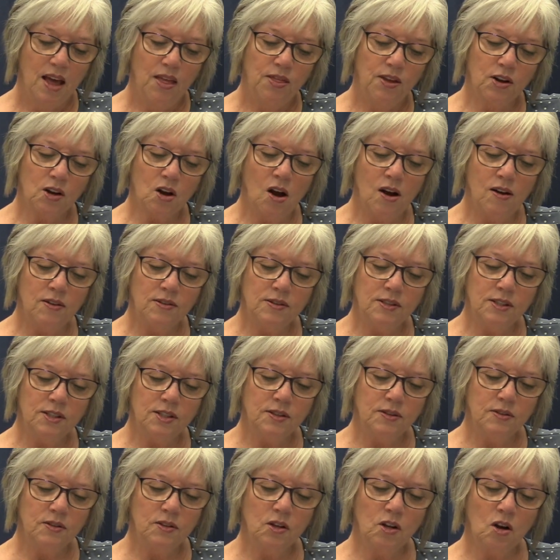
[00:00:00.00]
The
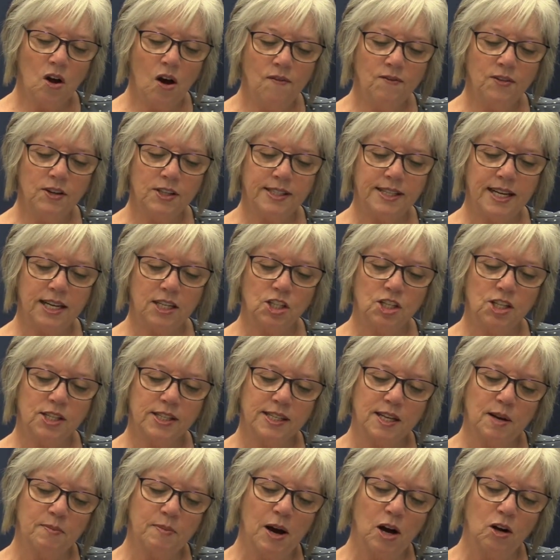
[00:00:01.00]
conversation
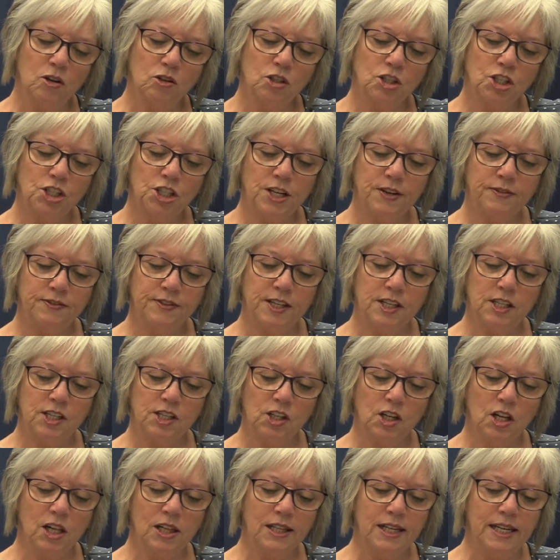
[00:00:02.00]
somehow shifted
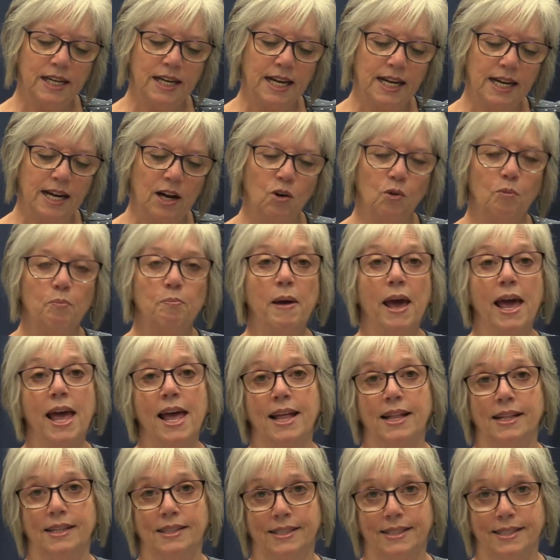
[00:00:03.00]
to cleaning out
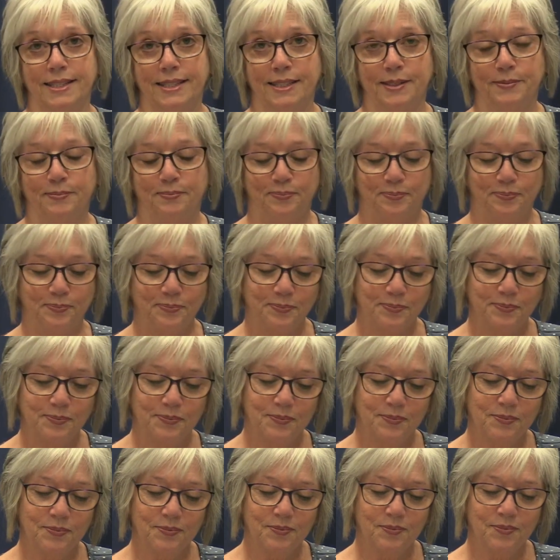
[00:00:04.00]
pens.
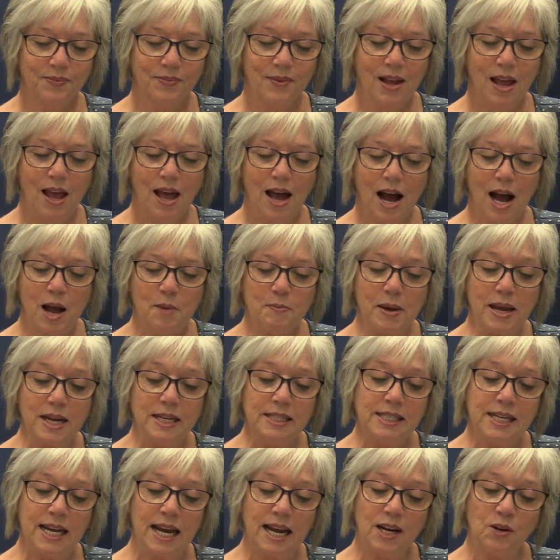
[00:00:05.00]
I
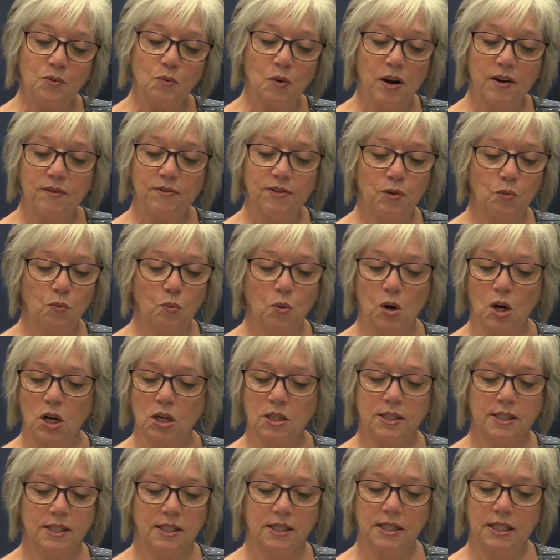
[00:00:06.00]
maintain one of the
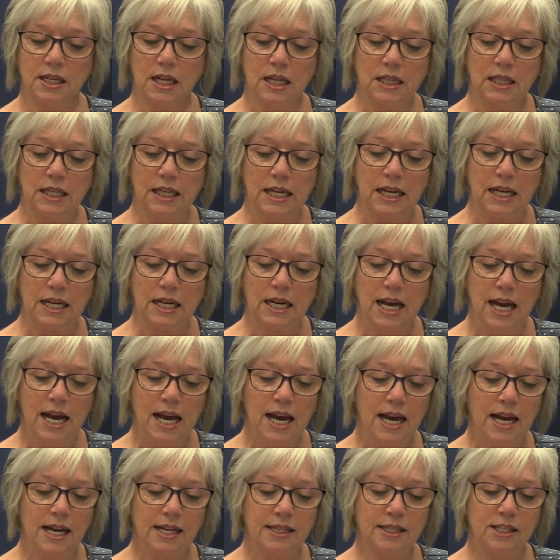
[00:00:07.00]
worst to clean
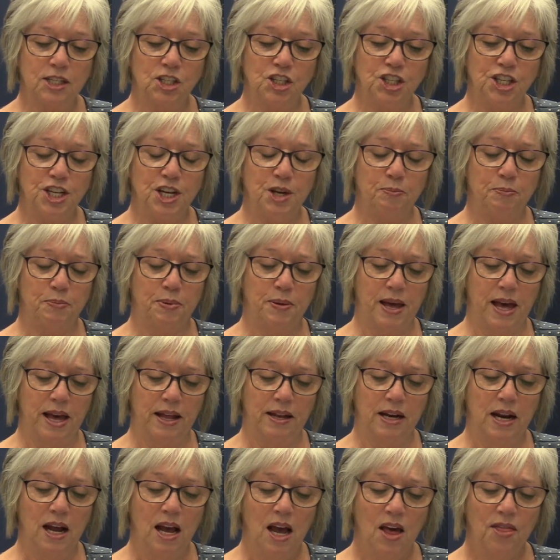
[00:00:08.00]
is a sheep
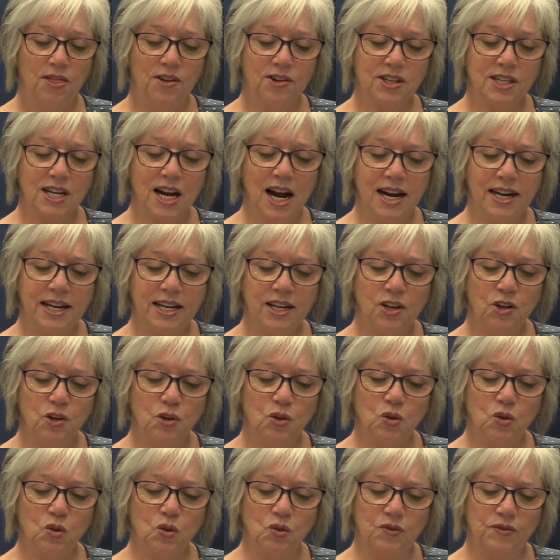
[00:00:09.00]
pen. Their tiny
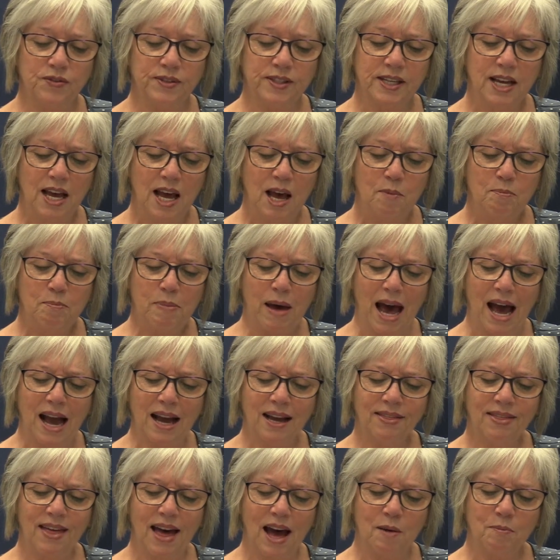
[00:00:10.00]
hooves
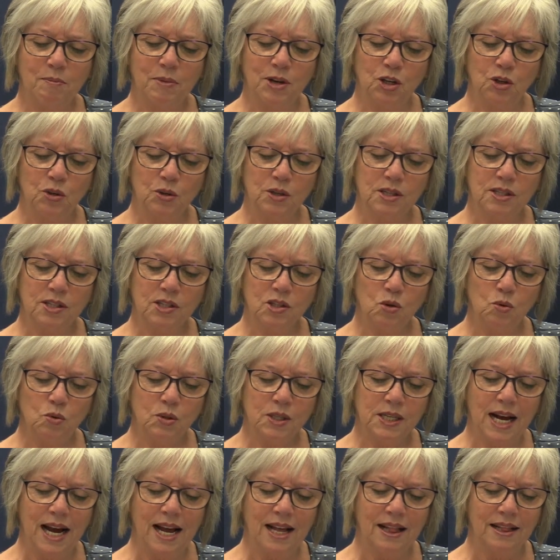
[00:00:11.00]
pack that manure so
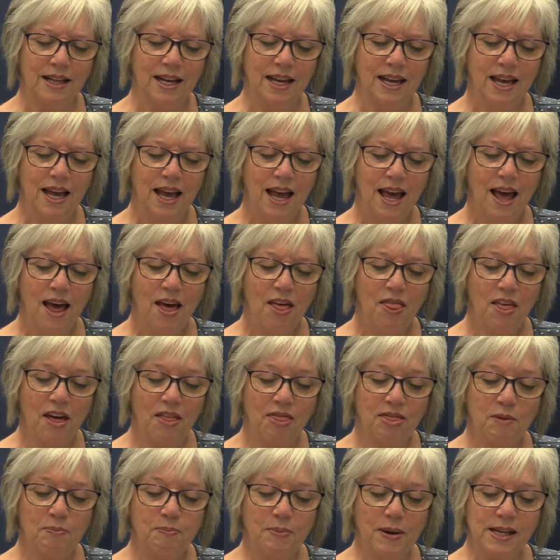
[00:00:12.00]
tightly
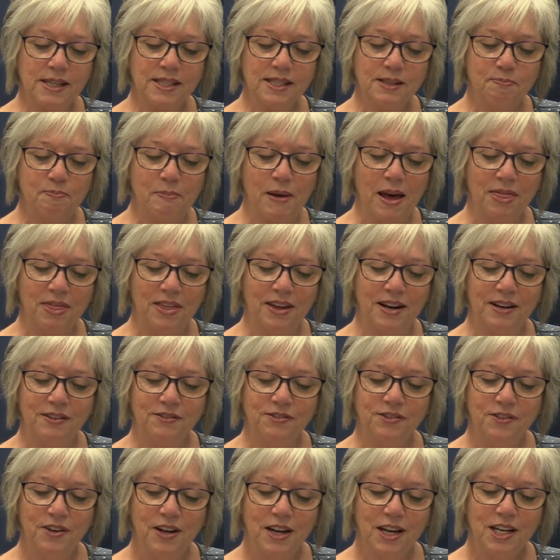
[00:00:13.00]
that the best method
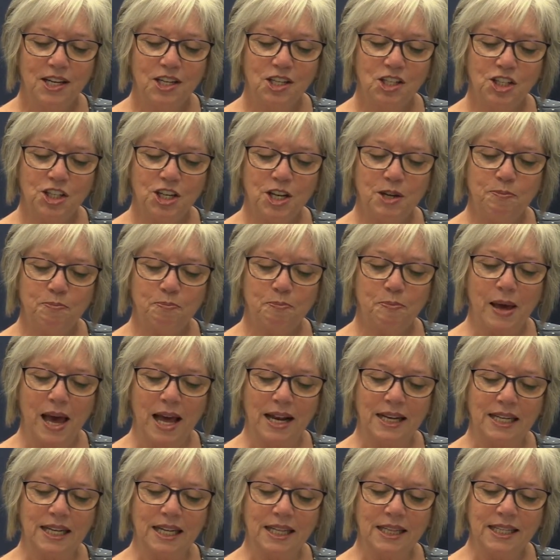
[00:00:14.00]
of sheep
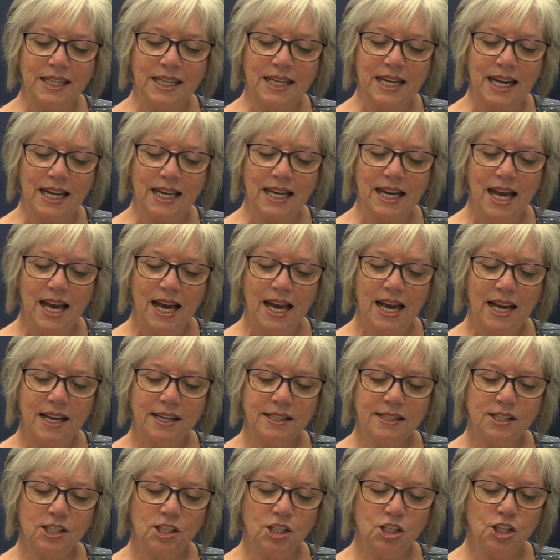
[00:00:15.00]
pen cleaning
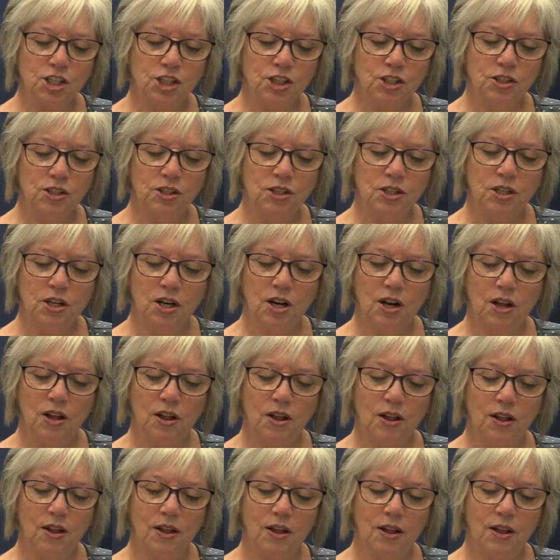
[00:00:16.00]
is to turn
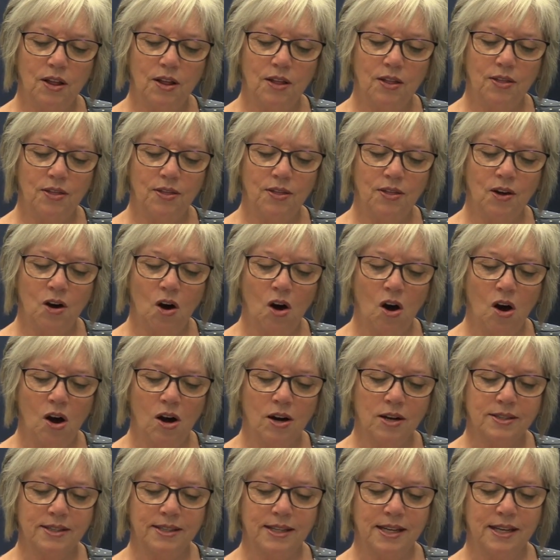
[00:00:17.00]
the
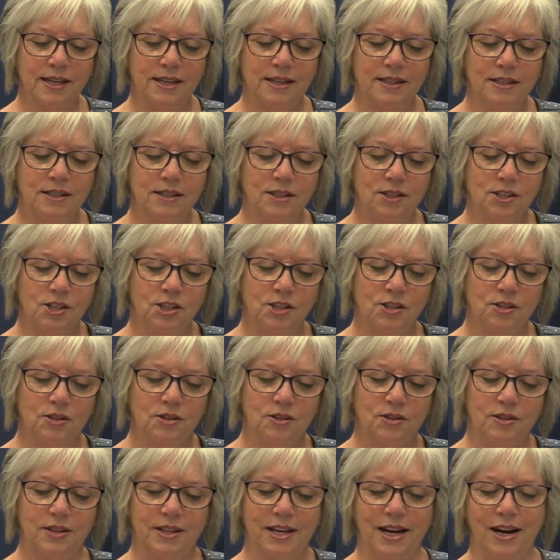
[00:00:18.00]
hogs
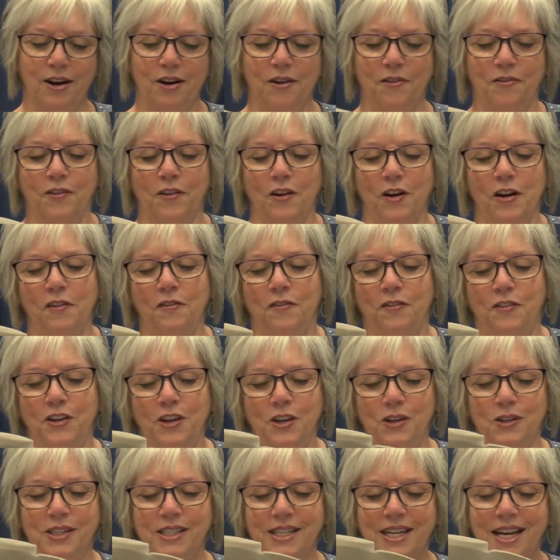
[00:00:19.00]
into there for a
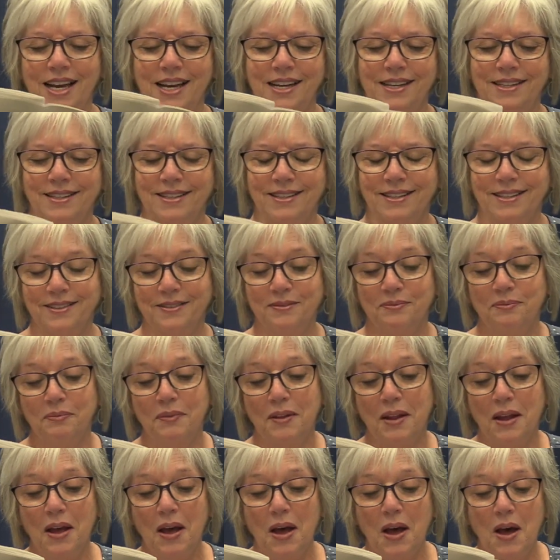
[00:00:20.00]
few days.
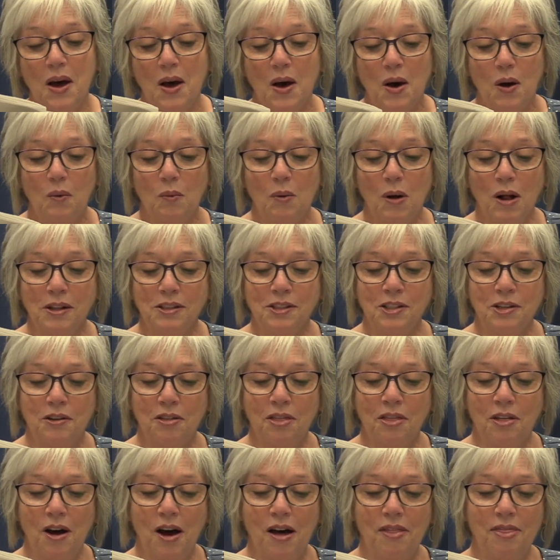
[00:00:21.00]
Walter
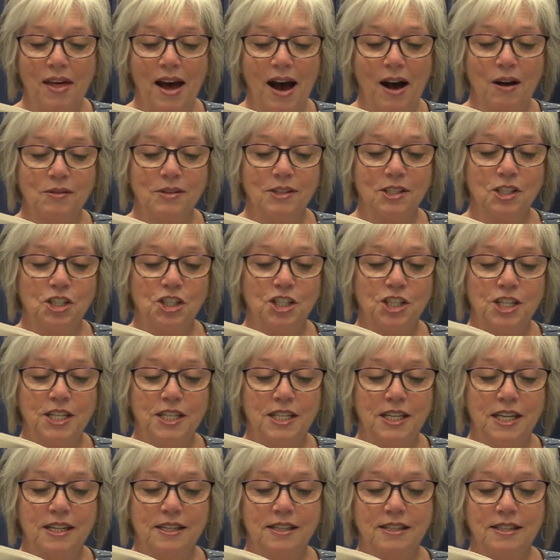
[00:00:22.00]
thought that was
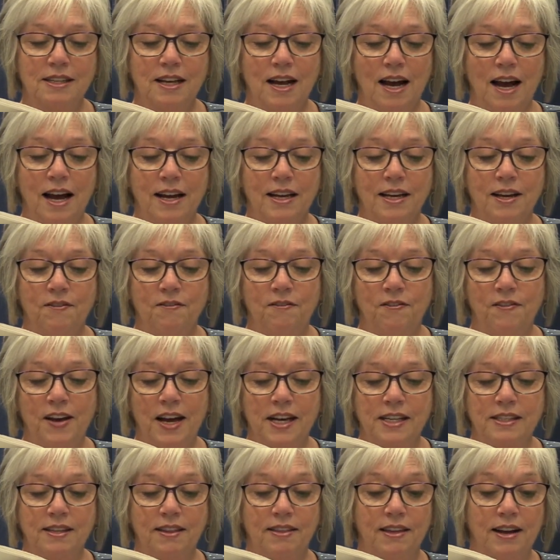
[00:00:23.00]
genius. I
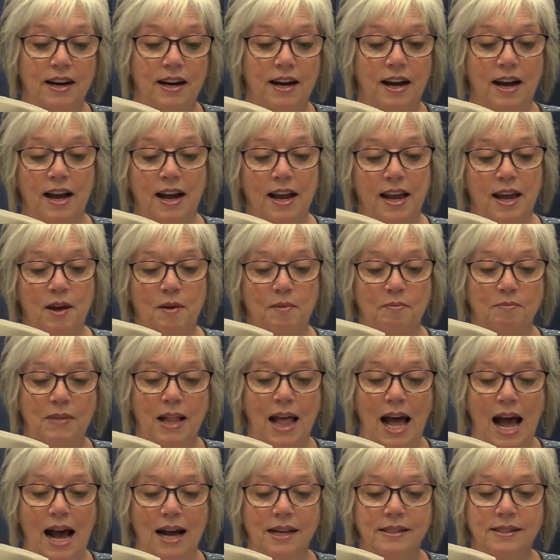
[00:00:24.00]
confess that I am
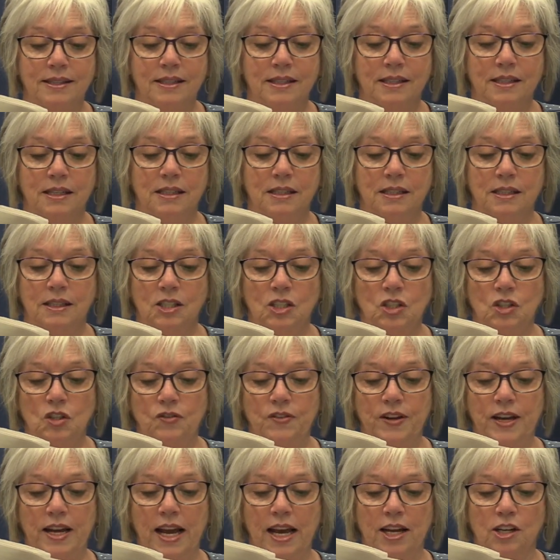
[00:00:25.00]
last
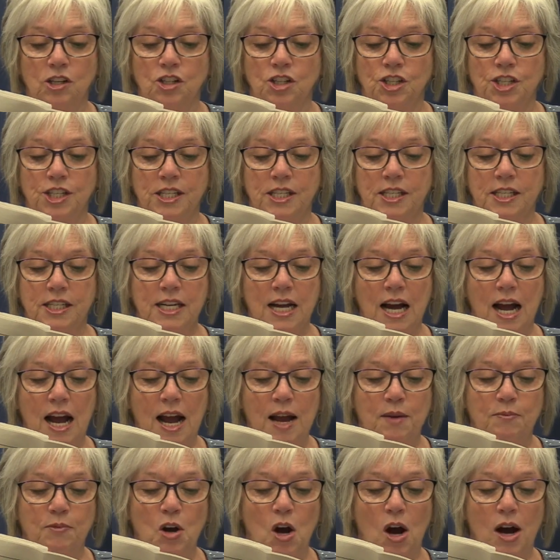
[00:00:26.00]
conserving energy and
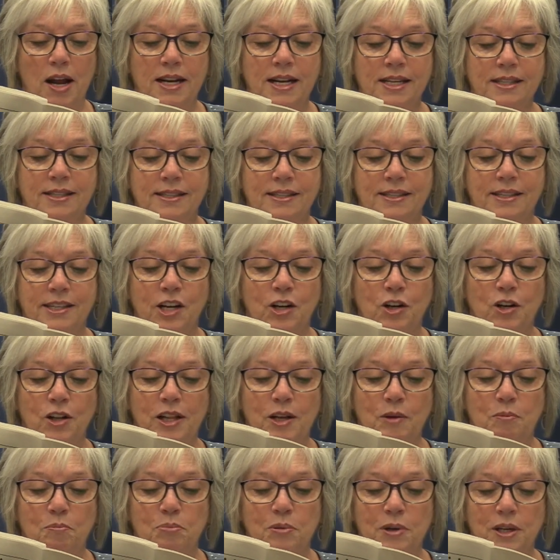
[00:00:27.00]
time, not
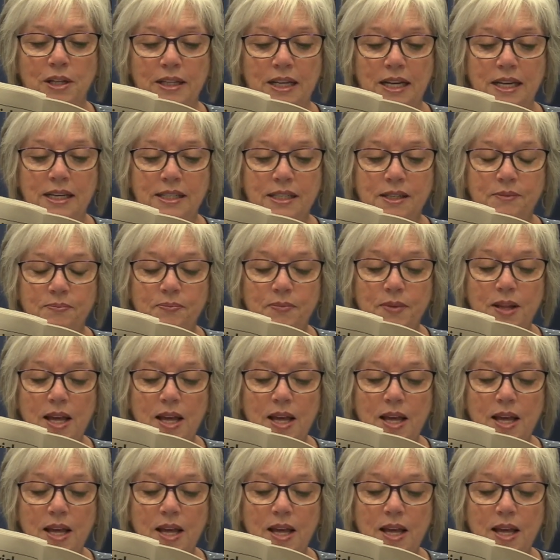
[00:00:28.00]
necessarily brilliant.